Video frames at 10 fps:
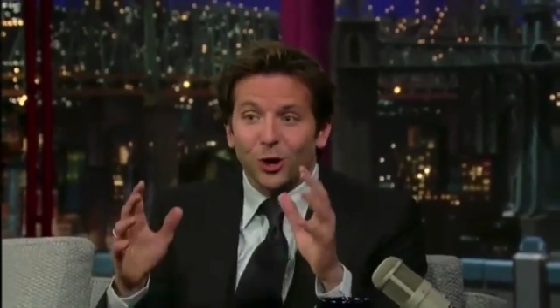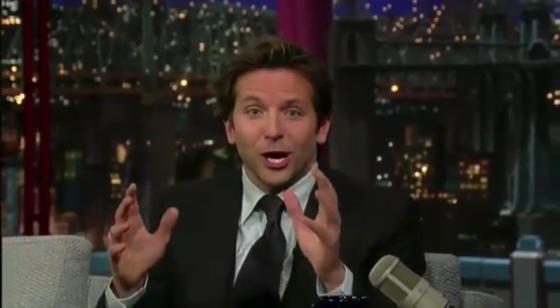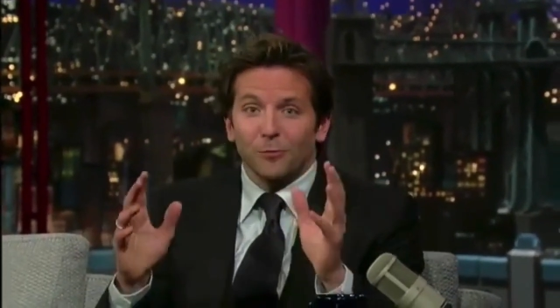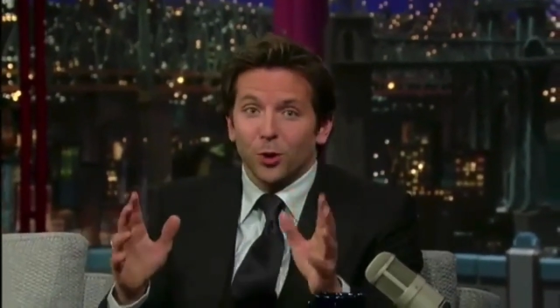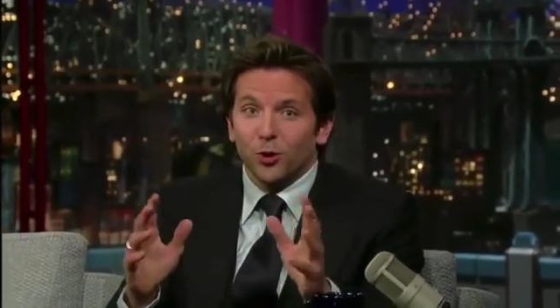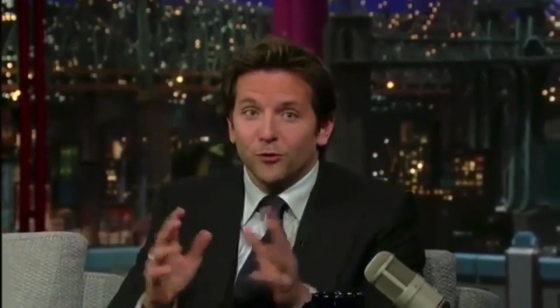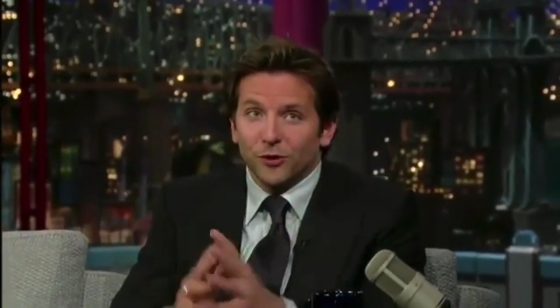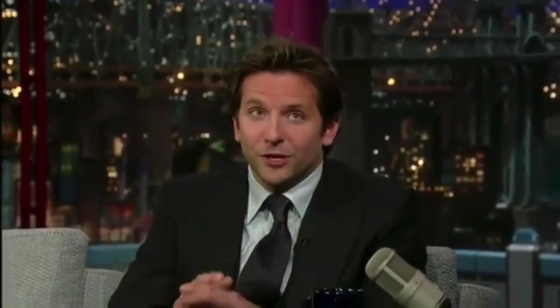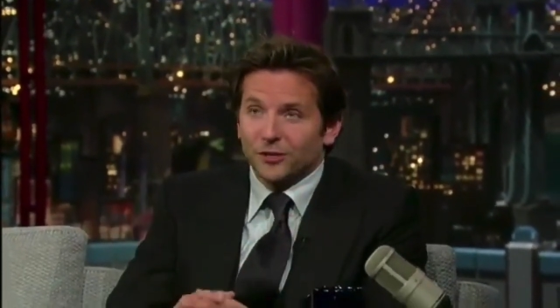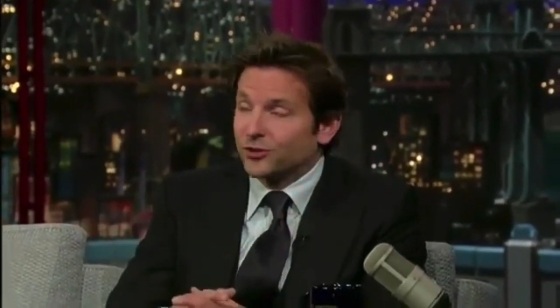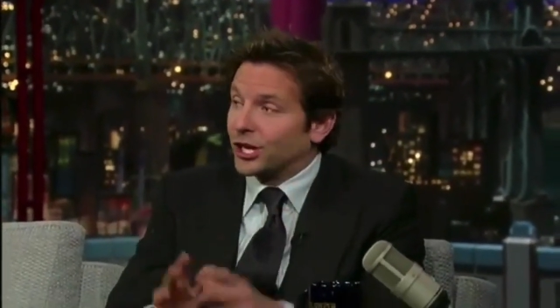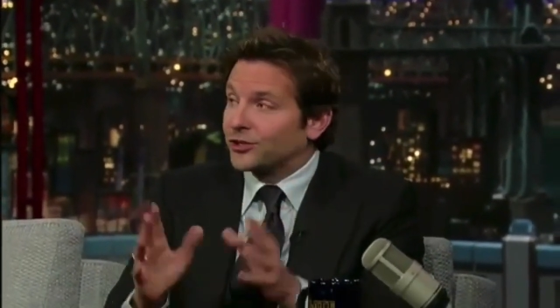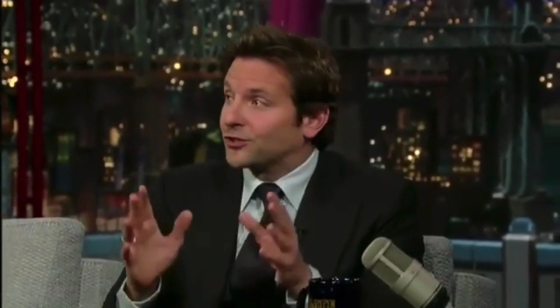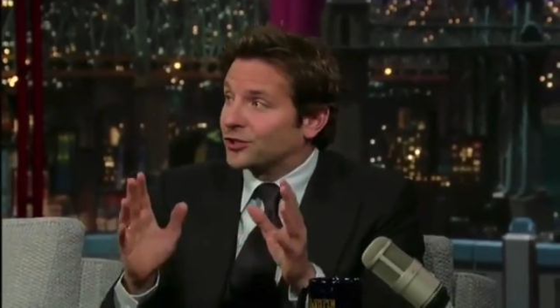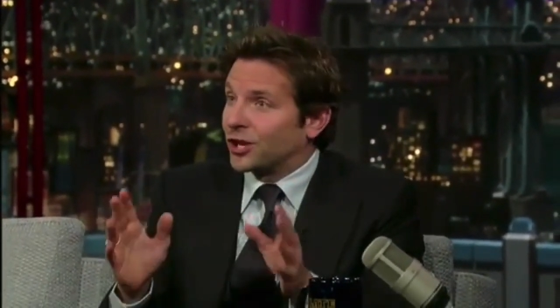Great, great movie.
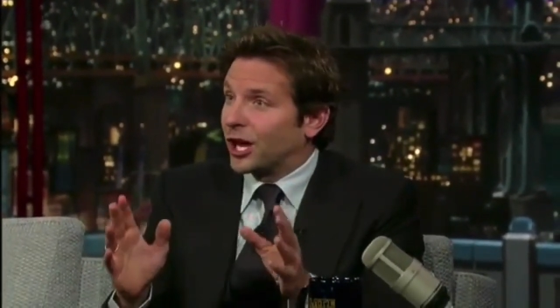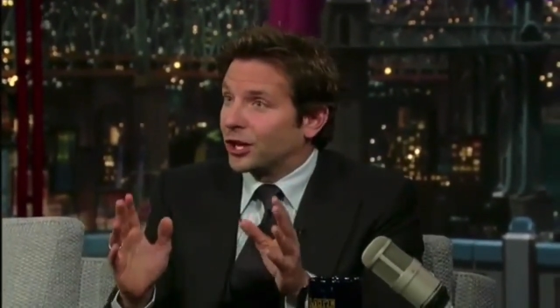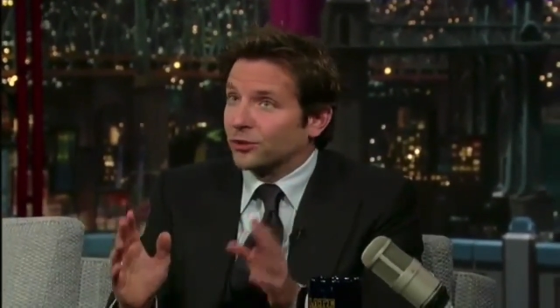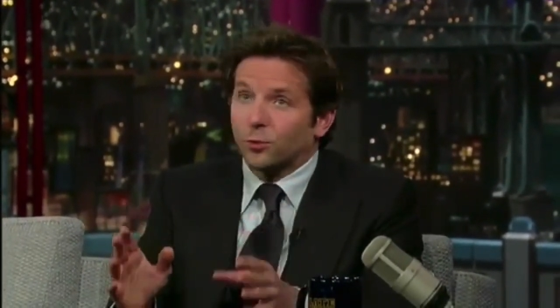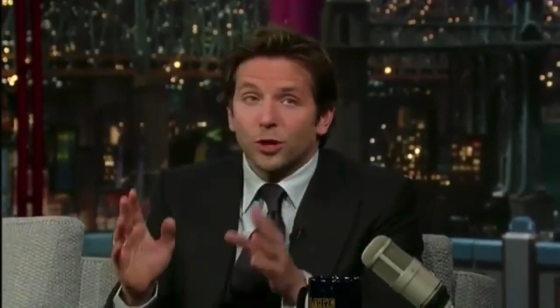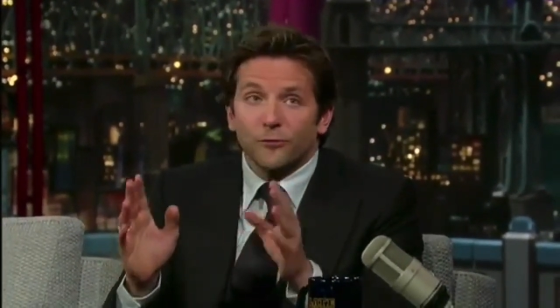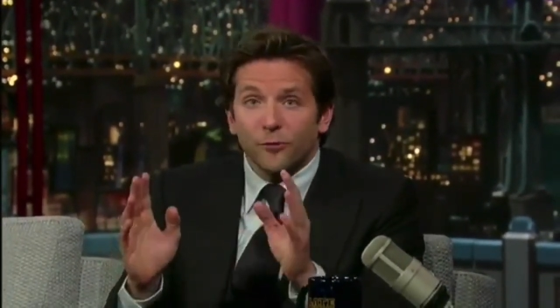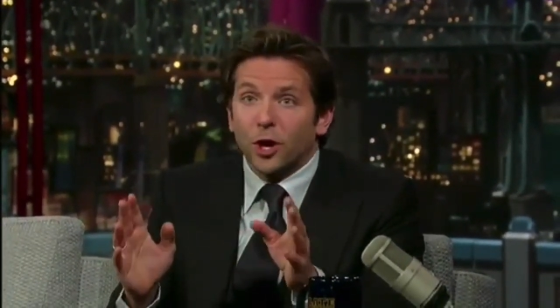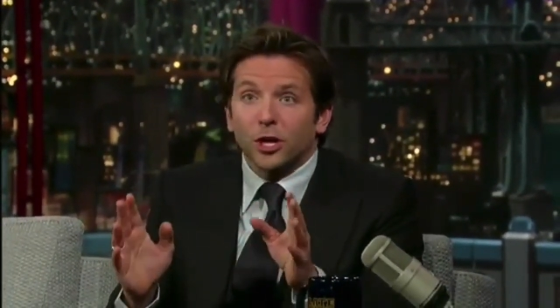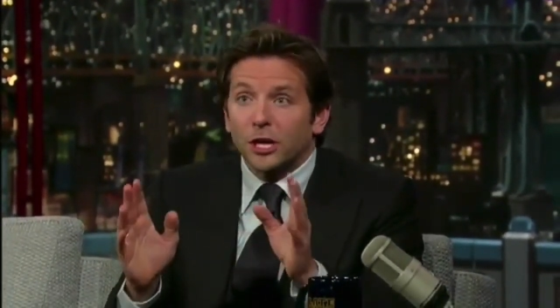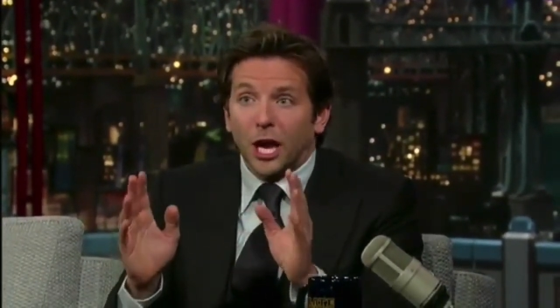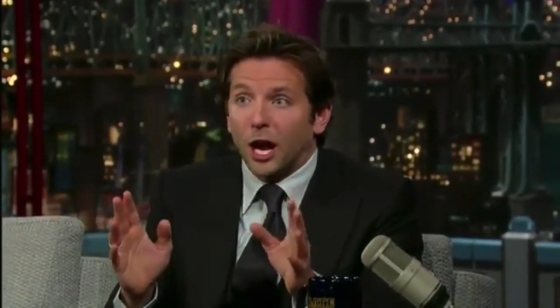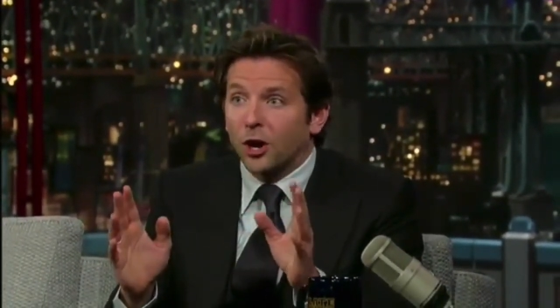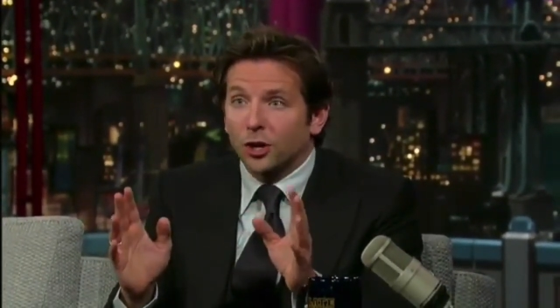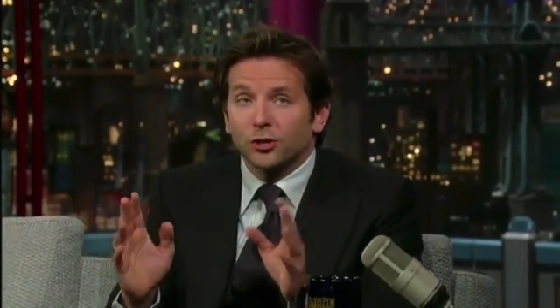Jason Sudeikis. What a funny
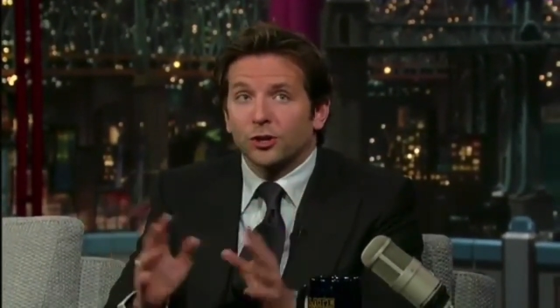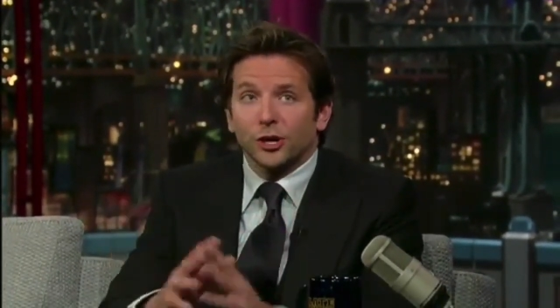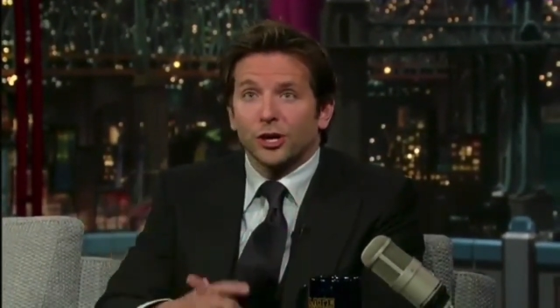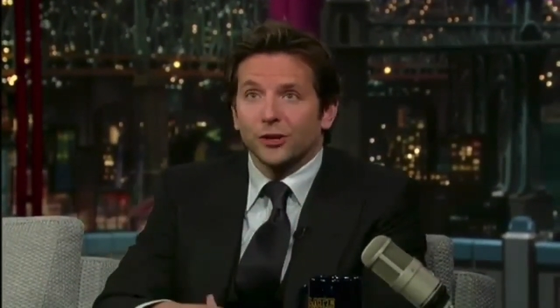character.